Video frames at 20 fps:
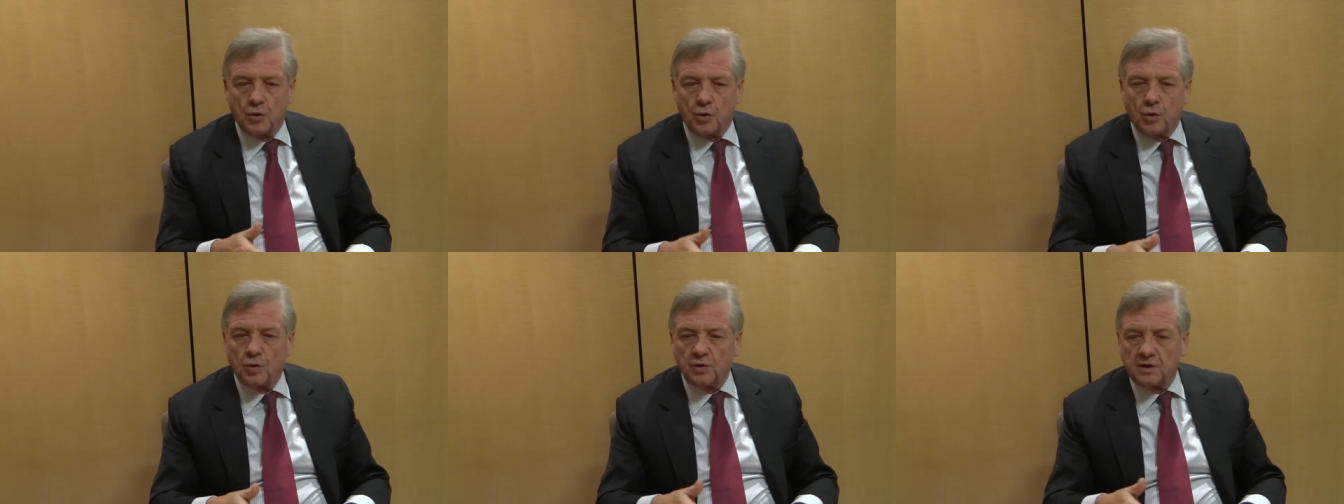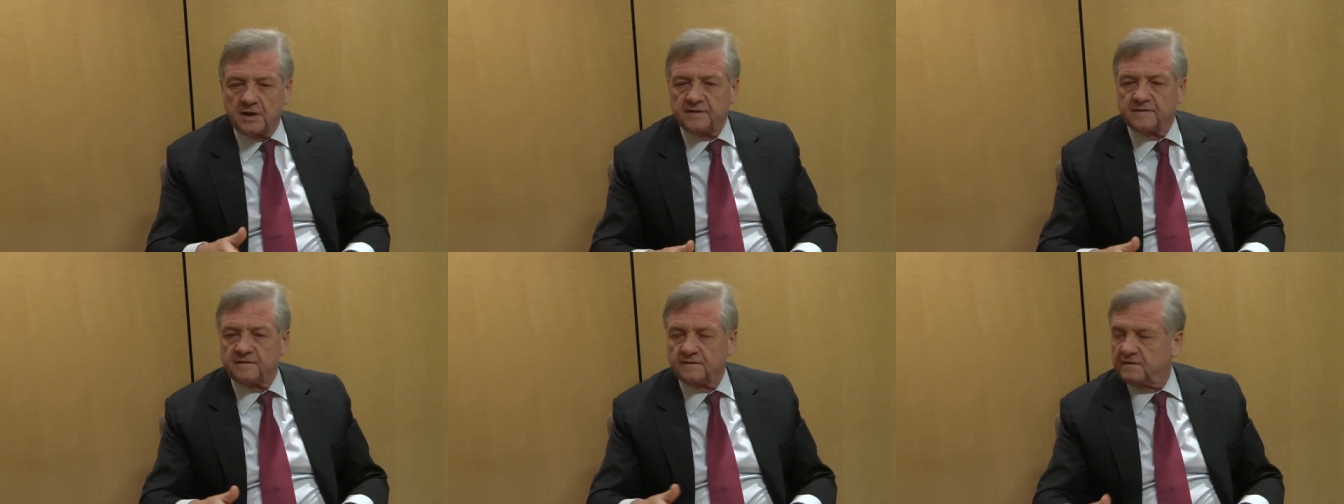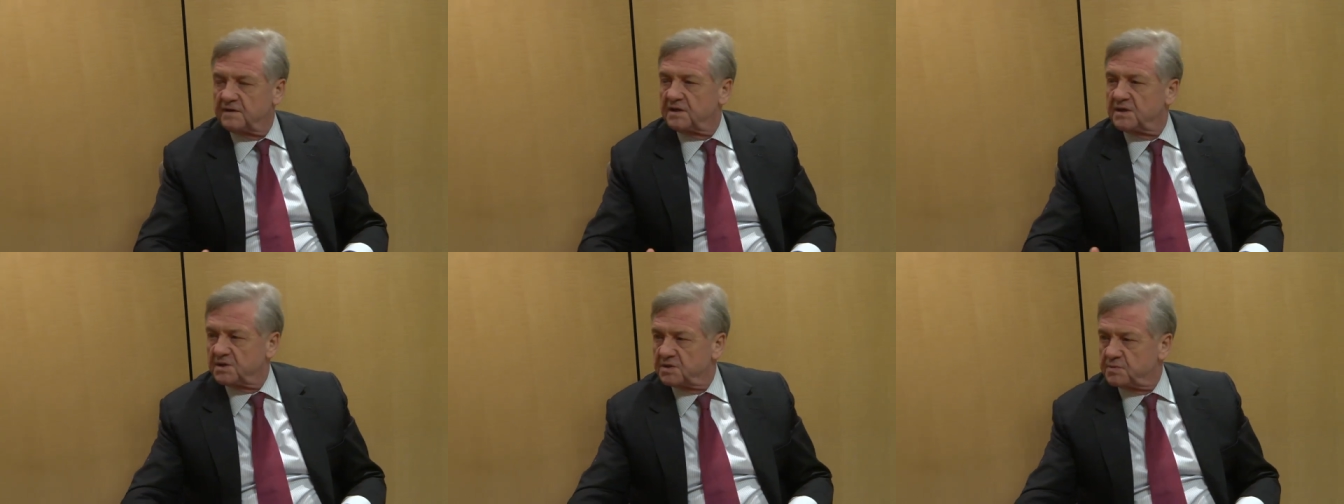all other
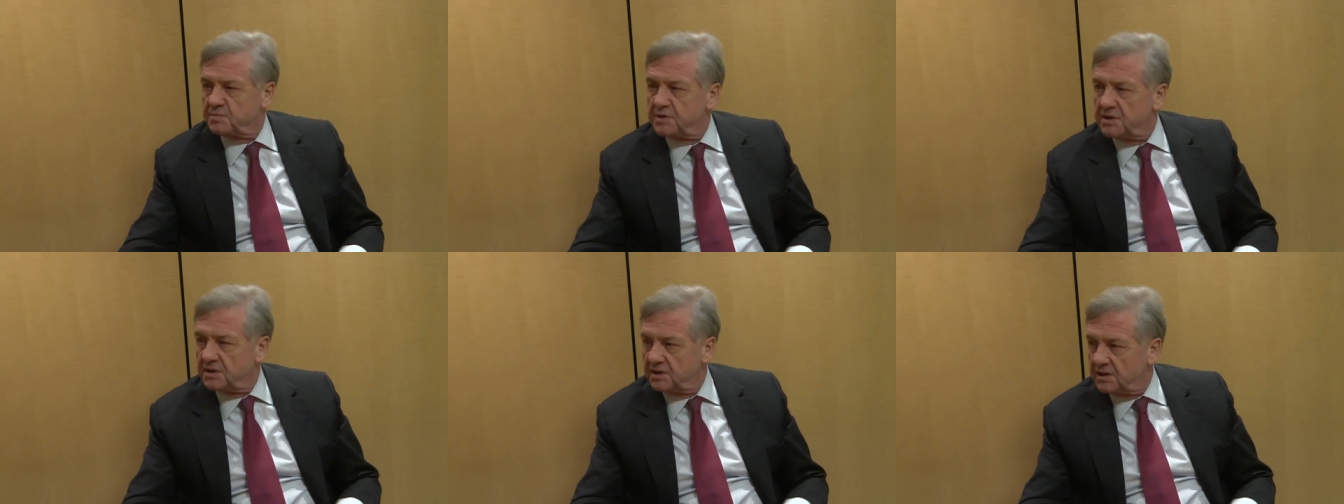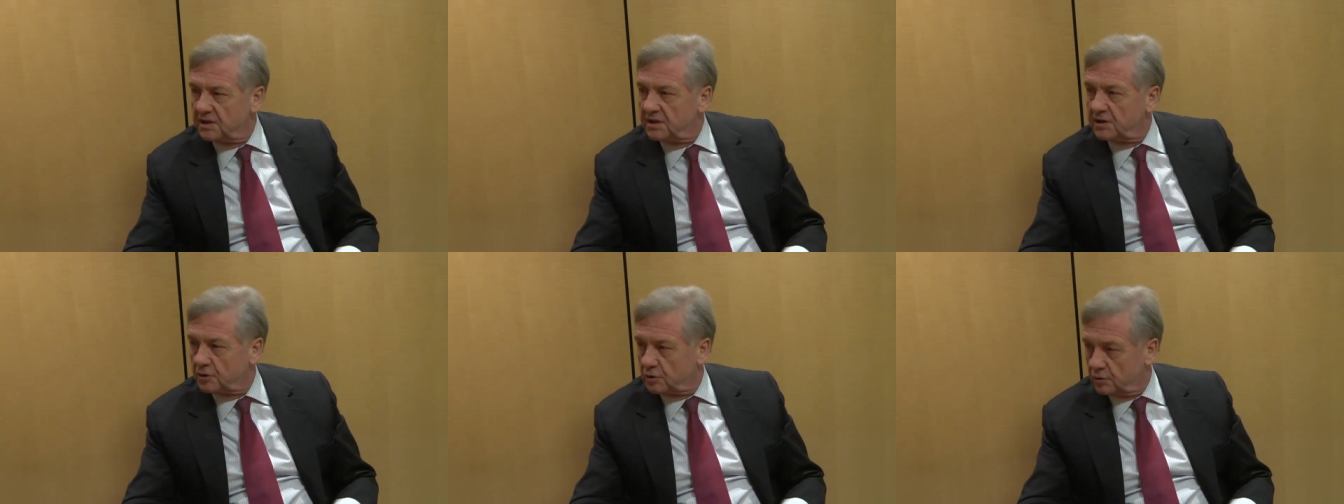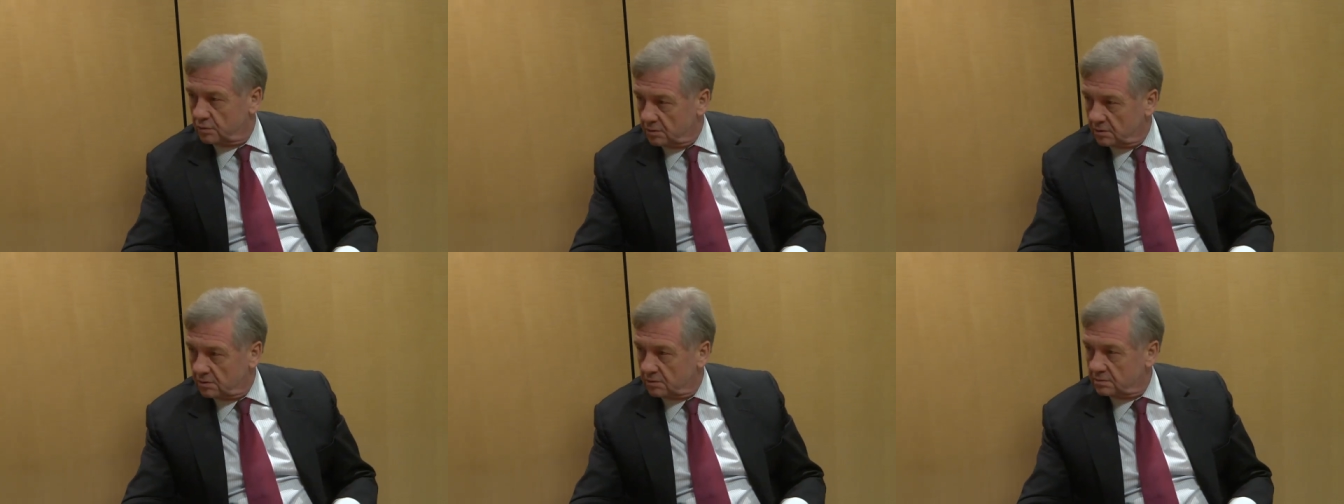things being
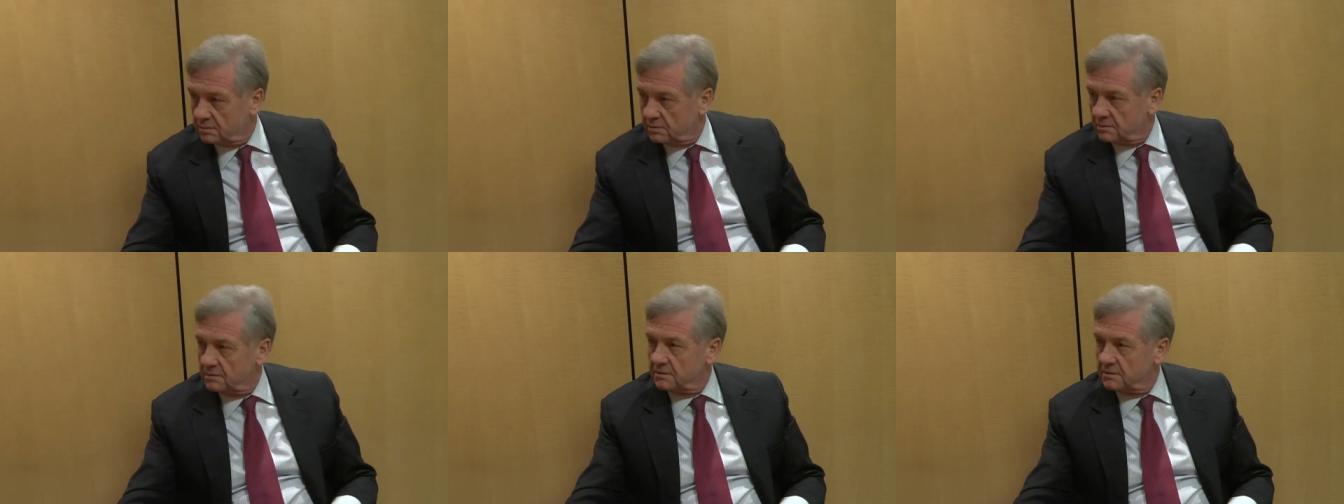equal,